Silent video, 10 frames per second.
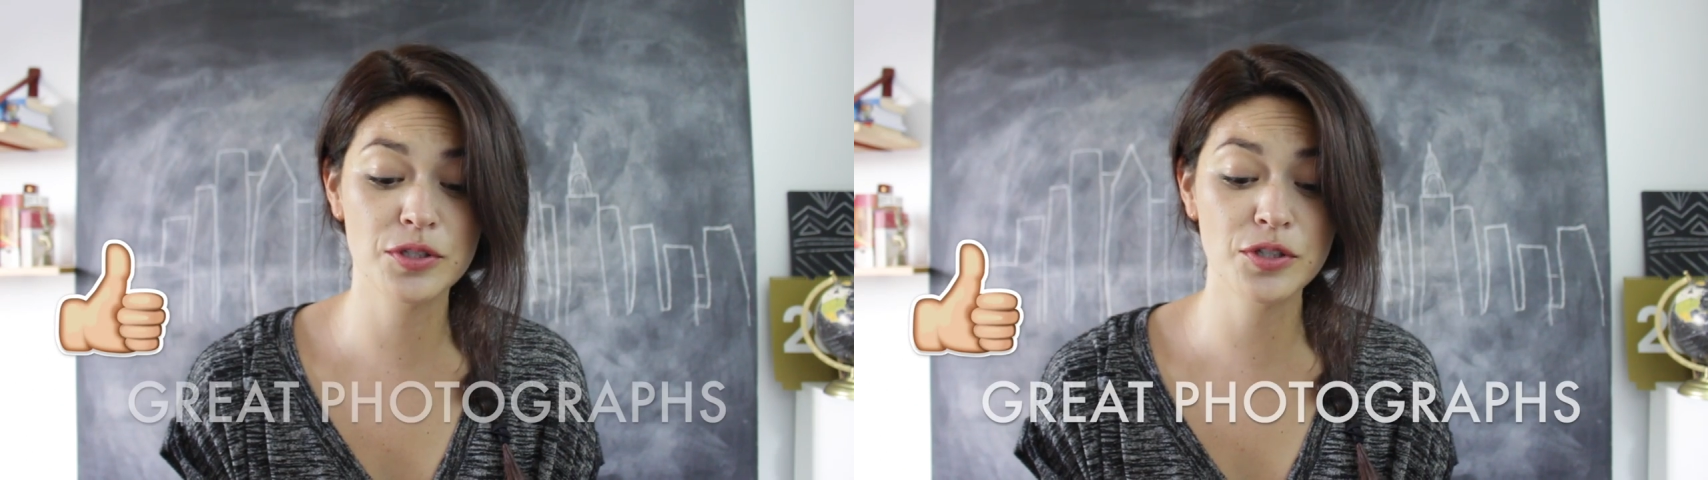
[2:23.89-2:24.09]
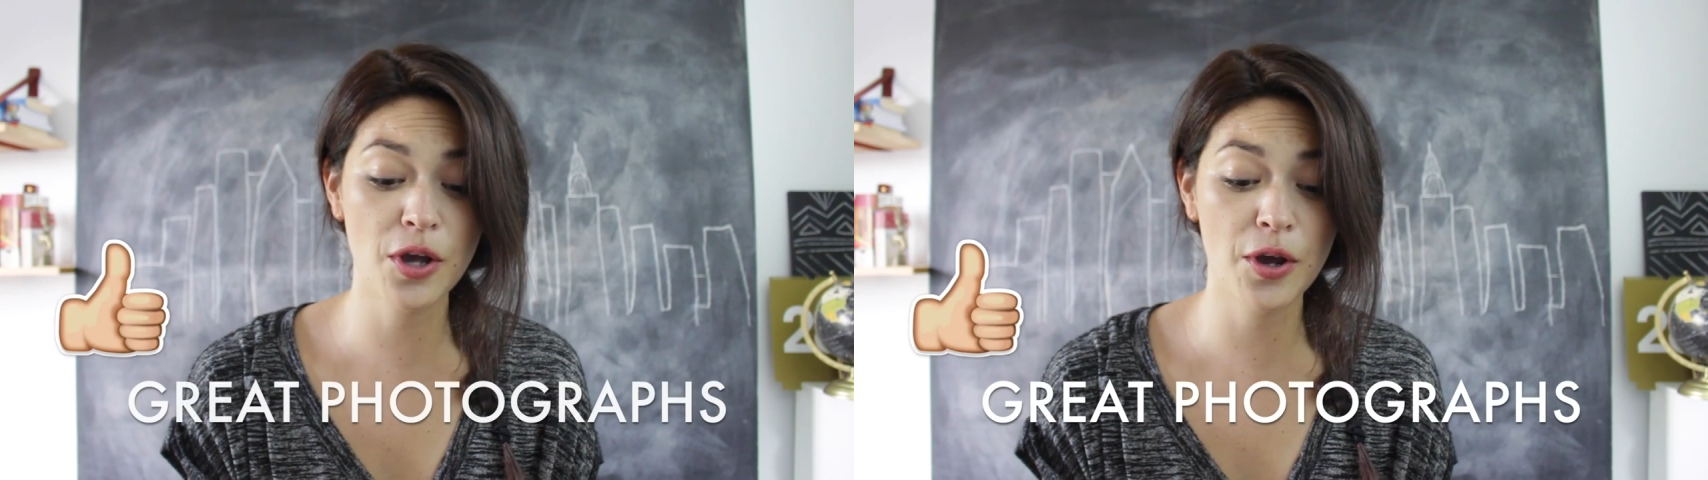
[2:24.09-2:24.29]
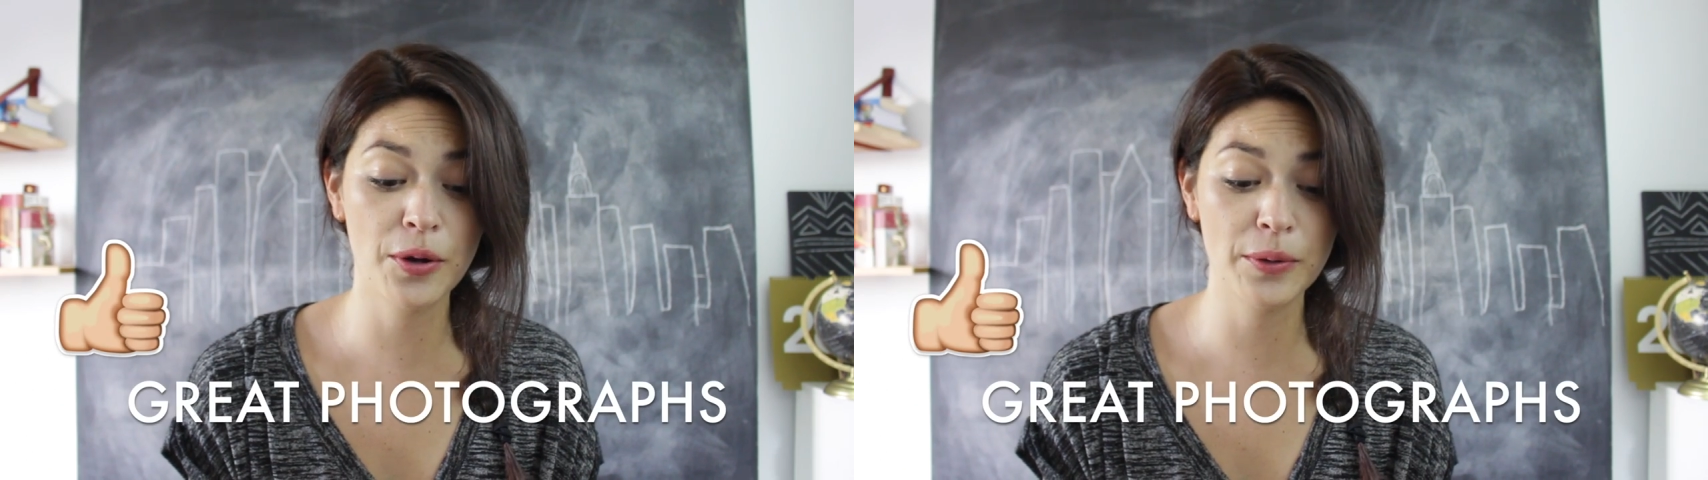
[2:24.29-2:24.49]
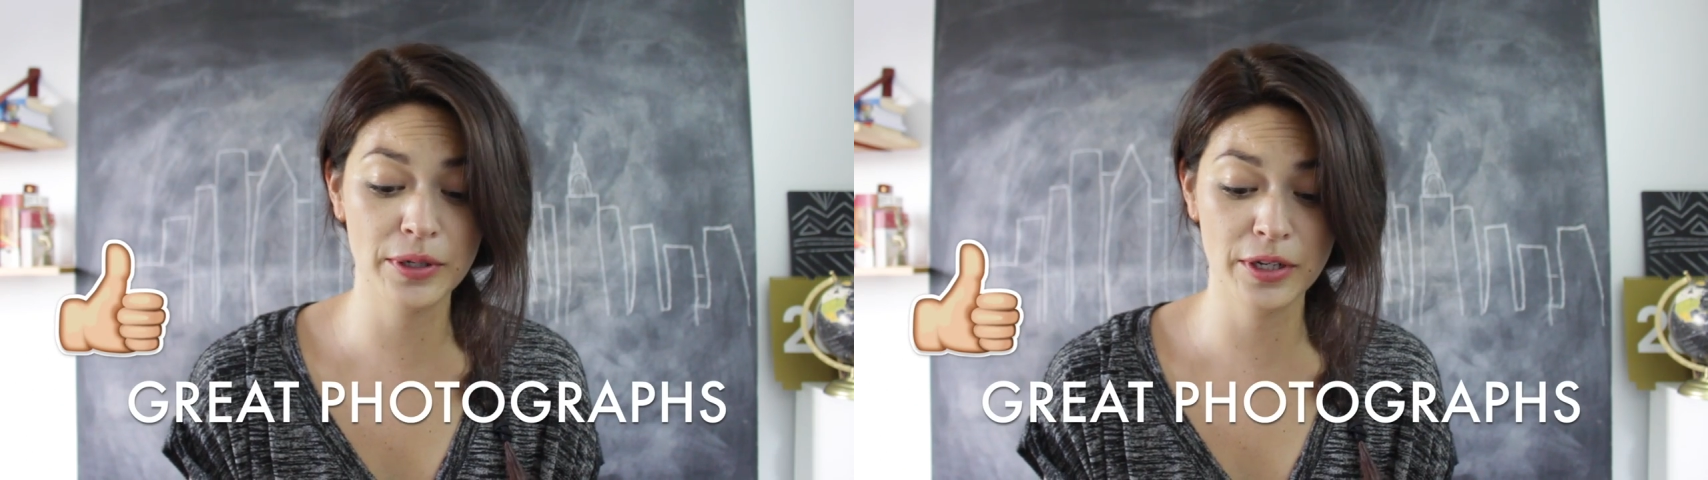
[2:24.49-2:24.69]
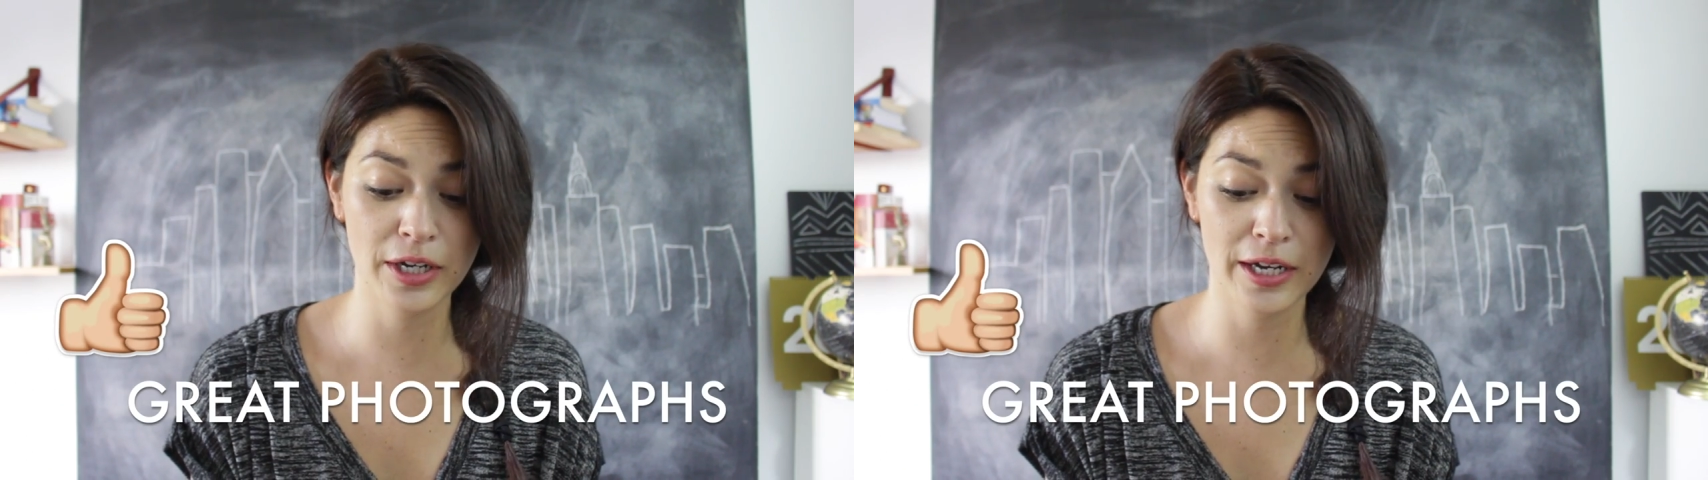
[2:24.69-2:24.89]

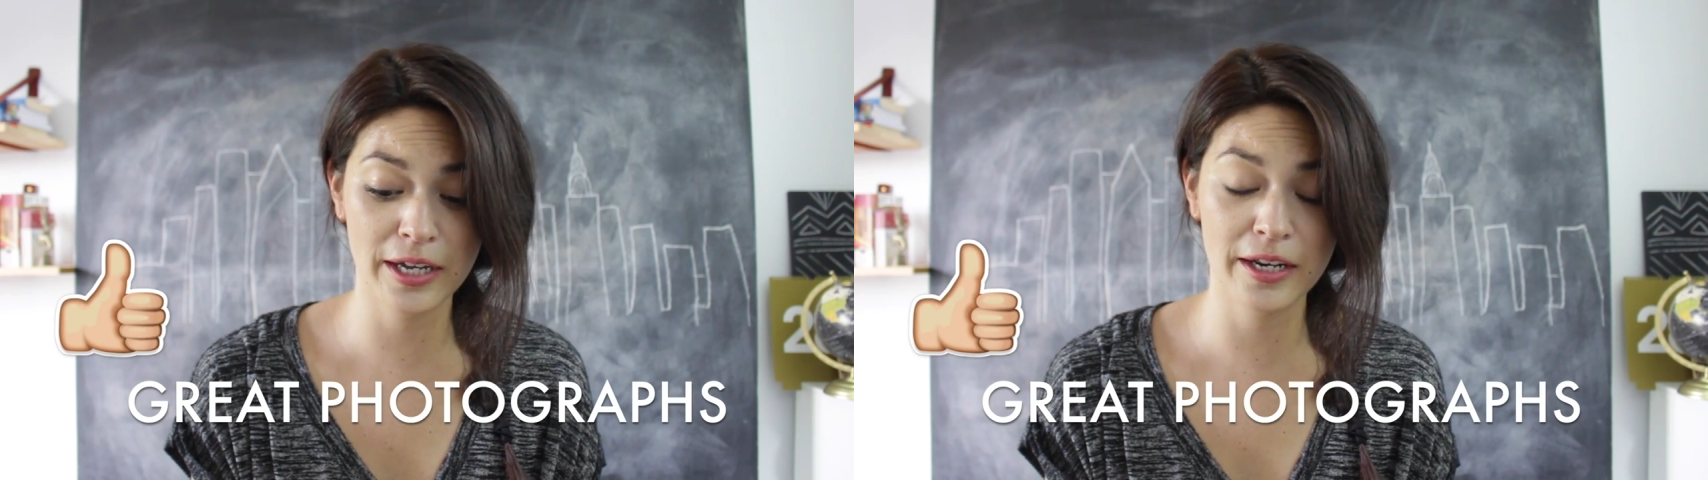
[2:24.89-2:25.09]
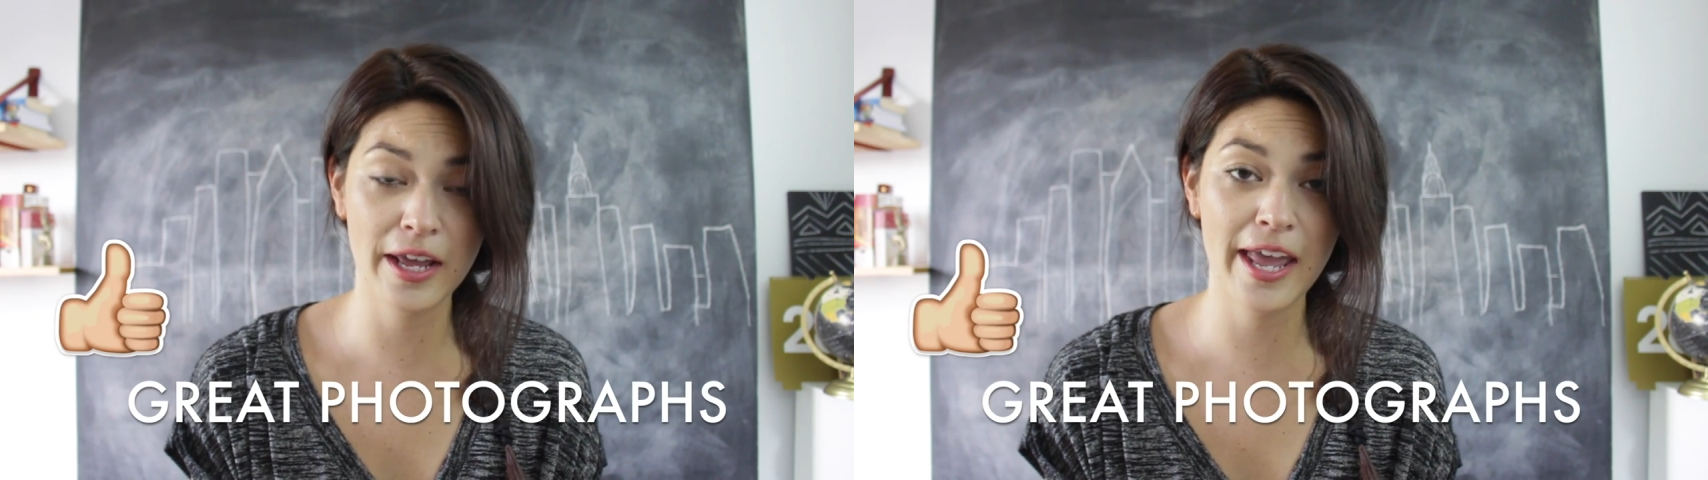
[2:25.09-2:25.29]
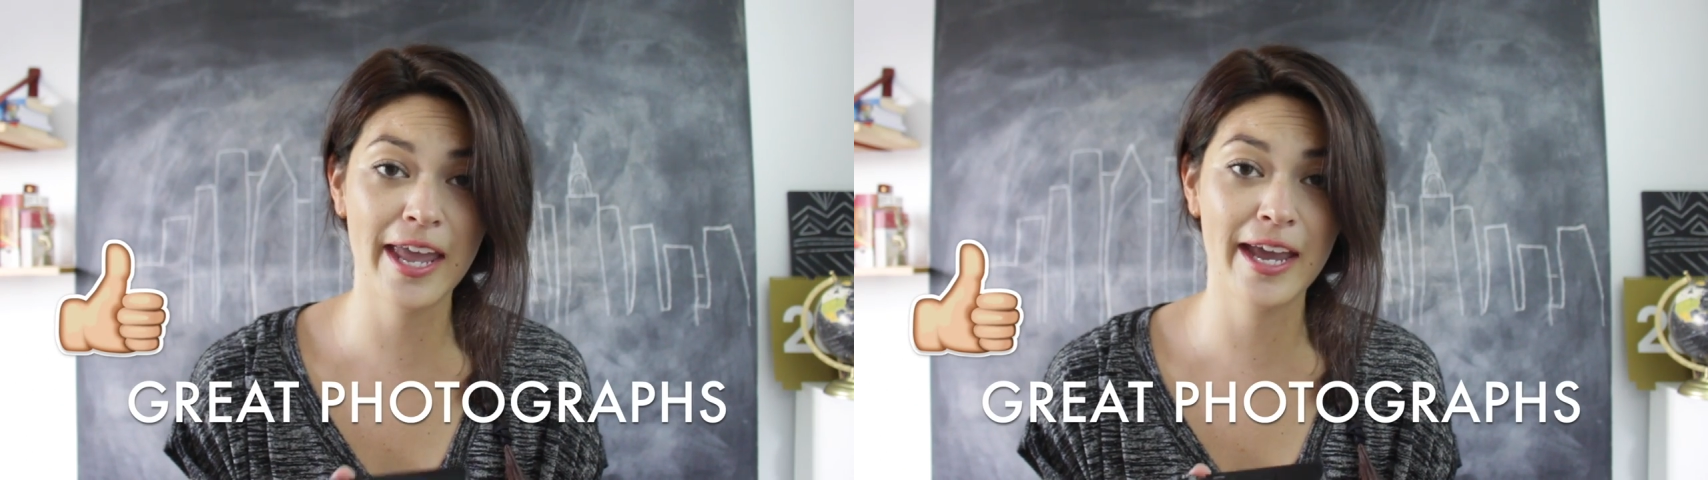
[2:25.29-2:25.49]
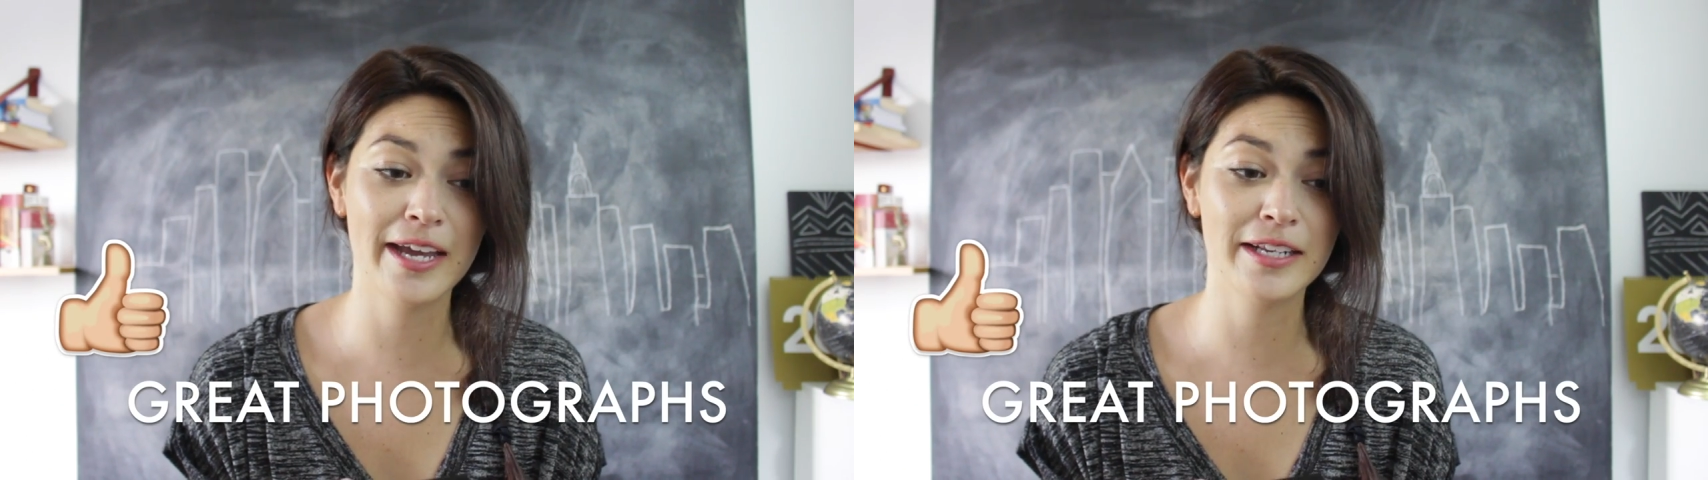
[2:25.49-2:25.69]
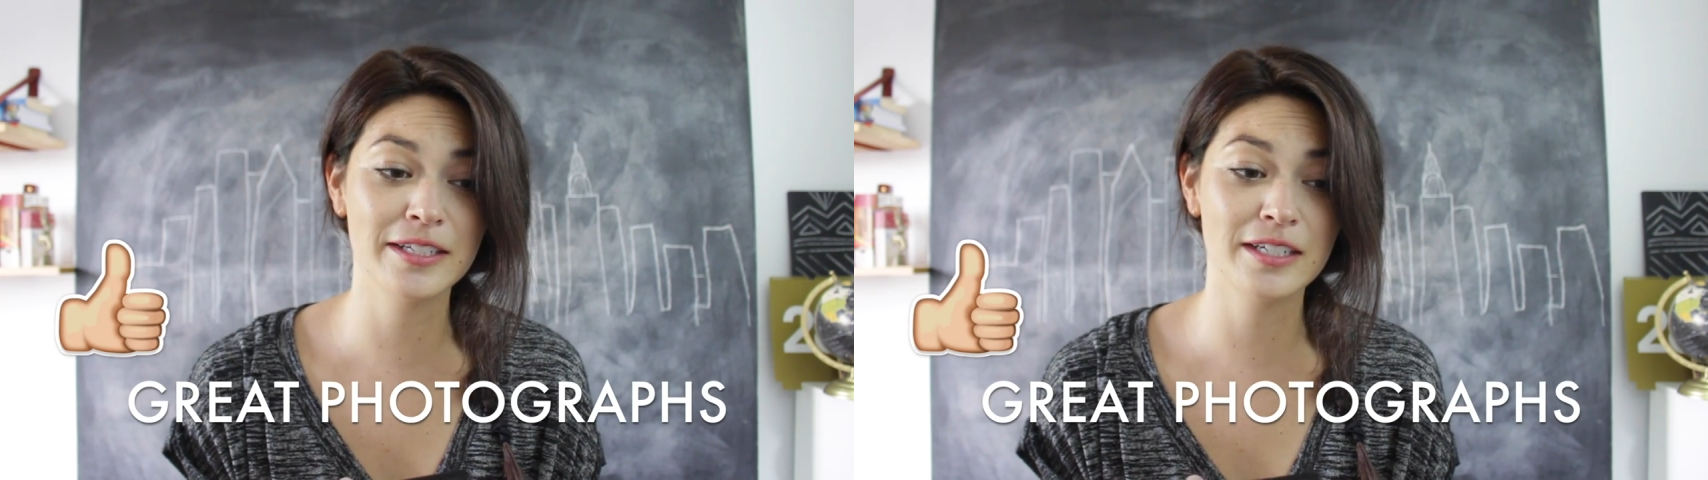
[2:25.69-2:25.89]
so good.
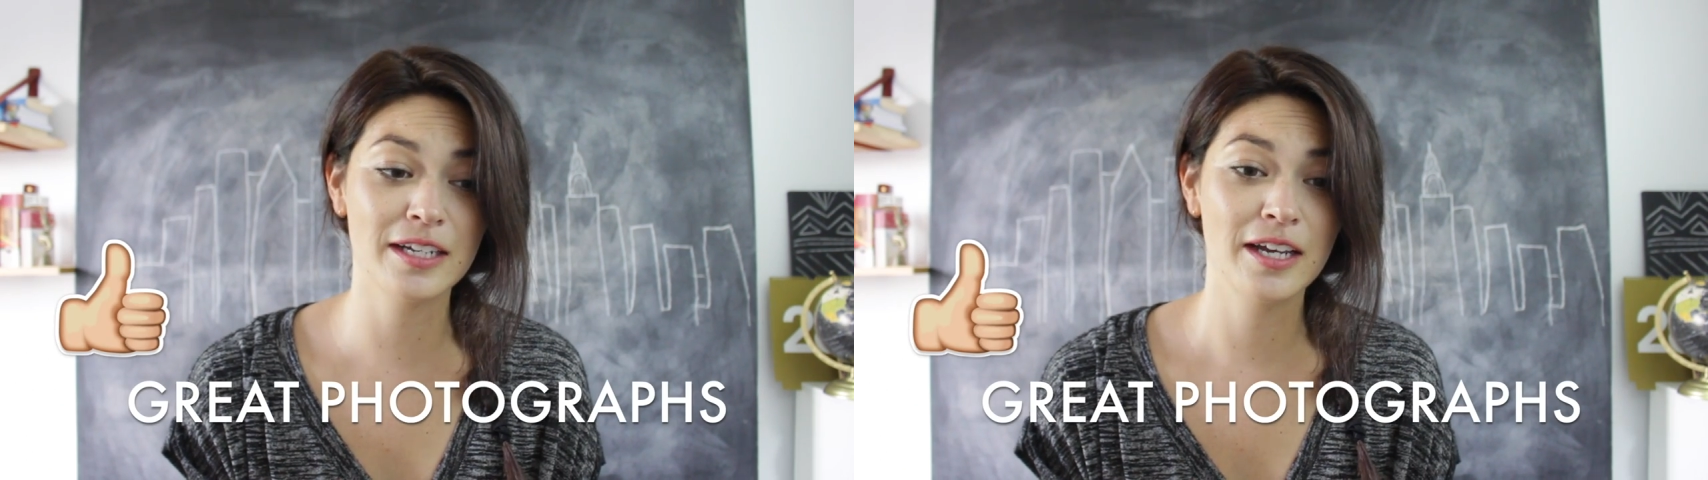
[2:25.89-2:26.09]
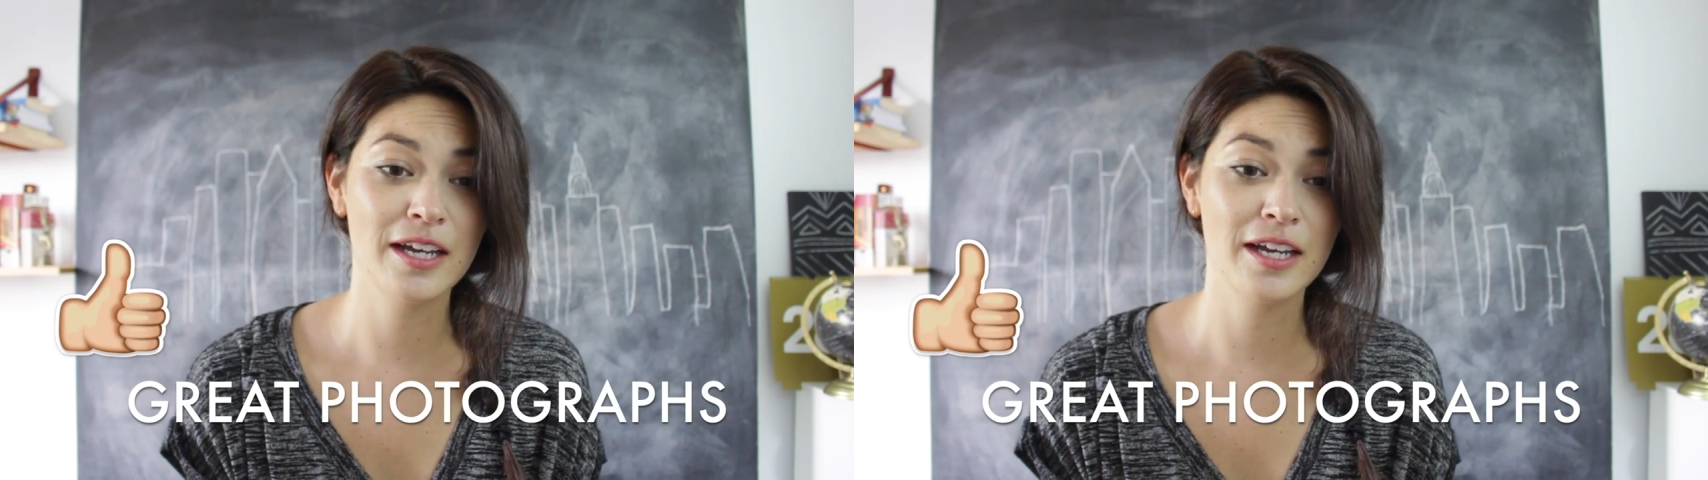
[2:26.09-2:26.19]
And